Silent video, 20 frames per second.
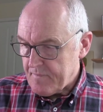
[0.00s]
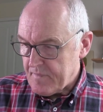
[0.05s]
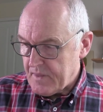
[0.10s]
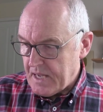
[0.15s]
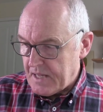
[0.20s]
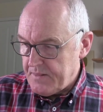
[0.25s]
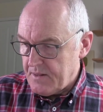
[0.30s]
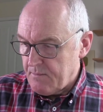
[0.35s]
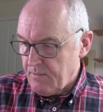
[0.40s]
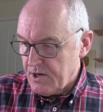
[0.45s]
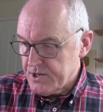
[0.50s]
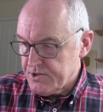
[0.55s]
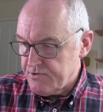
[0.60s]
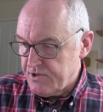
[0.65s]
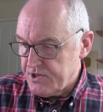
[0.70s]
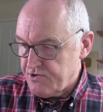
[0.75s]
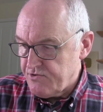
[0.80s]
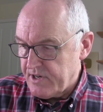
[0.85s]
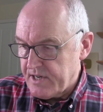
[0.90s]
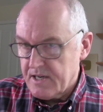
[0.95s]
and the
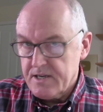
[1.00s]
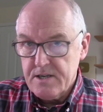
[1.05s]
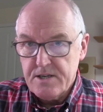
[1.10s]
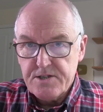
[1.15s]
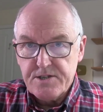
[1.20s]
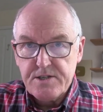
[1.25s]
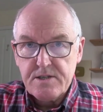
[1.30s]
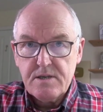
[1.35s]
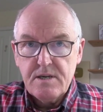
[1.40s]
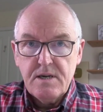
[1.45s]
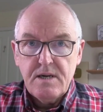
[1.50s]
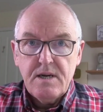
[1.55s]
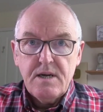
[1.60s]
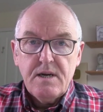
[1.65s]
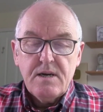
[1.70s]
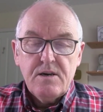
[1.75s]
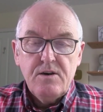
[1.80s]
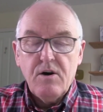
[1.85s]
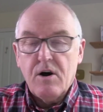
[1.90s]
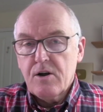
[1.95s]
moderate drinkers
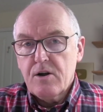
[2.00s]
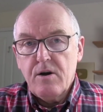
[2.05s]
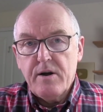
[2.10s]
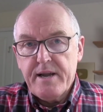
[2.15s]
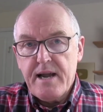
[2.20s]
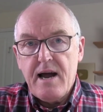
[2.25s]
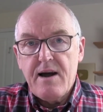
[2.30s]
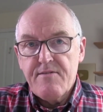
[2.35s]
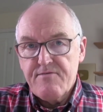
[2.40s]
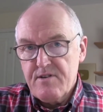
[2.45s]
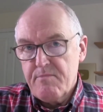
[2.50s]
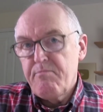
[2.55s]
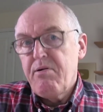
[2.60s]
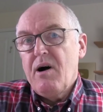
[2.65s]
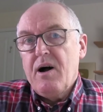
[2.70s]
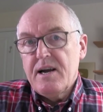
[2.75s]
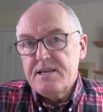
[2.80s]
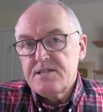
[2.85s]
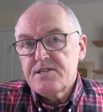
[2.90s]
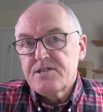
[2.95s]
not going out for a
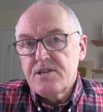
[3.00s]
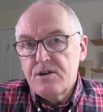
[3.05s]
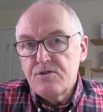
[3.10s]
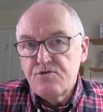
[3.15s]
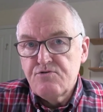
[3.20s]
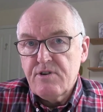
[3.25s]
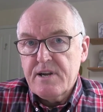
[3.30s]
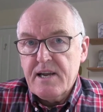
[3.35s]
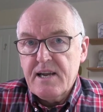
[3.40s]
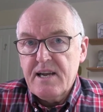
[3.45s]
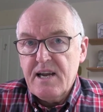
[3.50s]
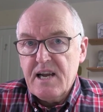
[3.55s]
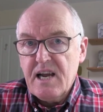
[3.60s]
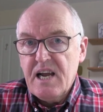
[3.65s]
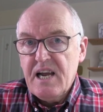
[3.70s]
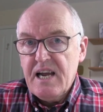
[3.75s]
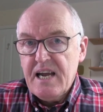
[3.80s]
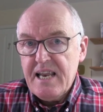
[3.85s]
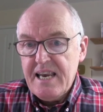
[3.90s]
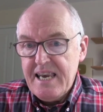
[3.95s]
pint, so drinking
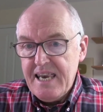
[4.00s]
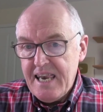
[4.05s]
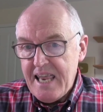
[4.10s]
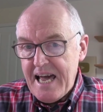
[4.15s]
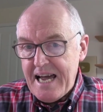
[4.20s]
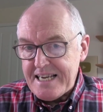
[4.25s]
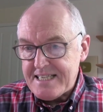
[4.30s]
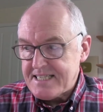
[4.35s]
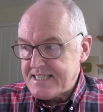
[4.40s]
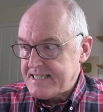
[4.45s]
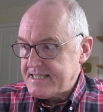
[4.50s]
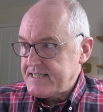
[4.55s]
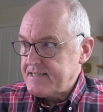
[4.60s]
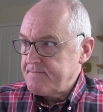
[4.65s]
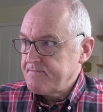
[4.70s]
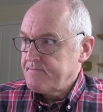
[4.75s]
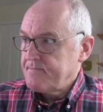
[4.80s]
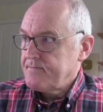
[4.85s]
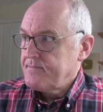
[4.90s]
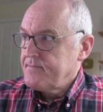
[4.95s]
less.
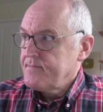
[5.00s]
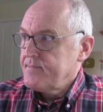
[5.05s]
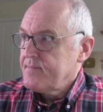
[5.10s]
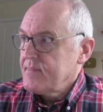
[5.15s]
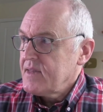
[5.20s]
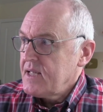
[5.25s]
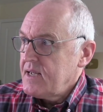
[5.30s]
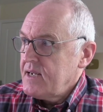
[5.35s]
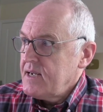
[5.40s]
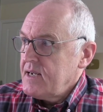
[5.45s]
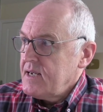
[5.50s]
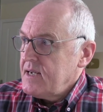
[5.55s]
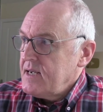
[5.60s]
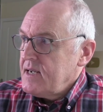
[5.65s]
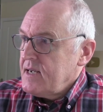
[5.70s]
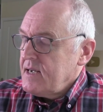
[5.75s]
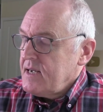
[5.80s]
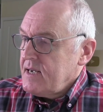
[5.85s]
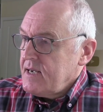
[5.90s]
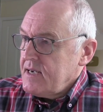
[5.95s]

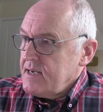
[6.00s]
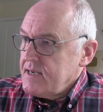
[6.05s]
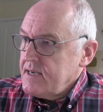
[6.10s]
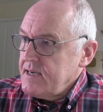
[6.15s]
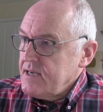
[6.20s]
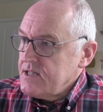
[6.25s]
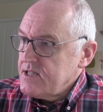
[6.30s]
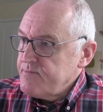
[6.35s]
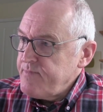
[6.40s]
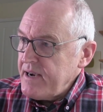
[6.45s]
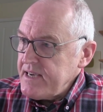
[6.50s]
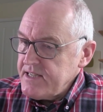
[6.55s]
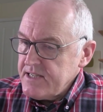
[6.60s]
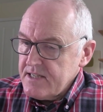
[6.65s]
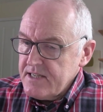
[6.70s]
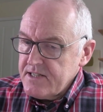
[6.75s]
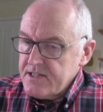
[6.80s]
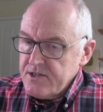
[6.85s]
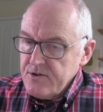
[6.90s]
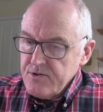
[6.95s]
You know, there's
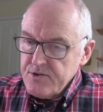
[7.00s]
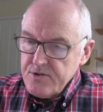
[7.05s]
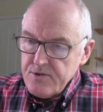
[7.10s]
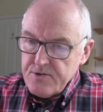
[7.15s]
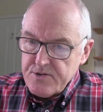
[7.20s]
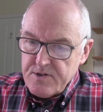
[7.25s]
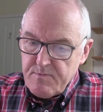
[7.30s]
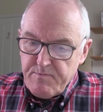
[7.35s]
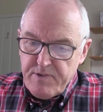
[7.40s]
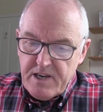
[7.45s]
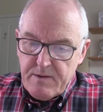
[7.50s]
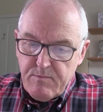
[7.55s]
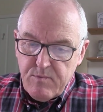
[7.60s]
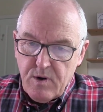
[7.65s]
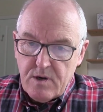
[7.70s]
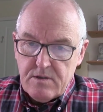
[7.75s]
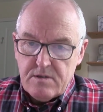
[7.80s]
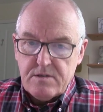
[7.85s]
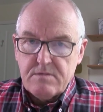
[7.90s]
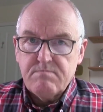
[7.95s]
basically two sorts of
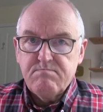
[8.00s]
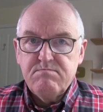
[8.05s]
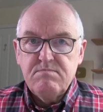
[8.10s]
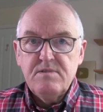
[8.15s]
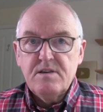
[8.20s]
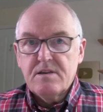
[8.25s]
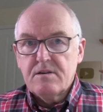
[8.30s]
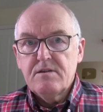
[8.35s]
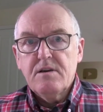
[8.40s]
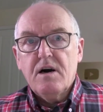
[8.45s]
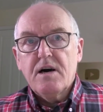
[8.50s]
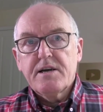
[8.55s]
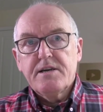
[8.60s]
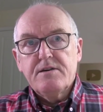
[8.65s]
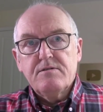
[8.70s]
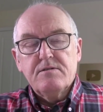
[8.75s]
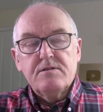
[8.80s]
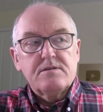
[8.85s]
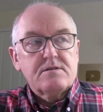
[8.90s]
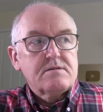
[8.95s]
people. Well, you could
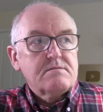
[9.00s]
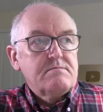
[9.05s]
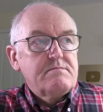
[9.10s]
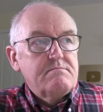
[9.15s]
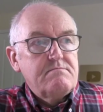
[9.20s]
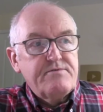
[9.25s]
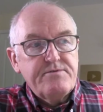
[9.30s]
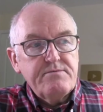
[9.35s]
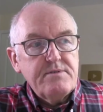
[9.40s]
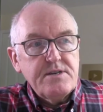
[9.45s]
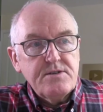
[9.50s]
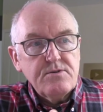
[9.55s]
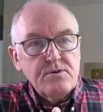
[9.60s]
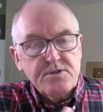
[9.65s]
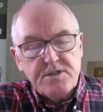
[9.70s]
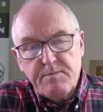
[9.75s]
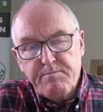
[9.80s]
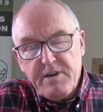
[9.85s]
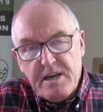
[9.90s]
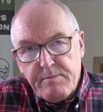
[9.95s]
argue there's three
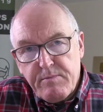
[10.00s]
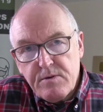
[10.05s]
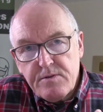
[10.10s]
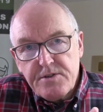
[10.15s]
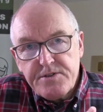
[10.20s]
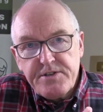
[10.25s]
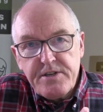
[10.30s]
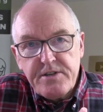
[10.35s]
sorts of people. There's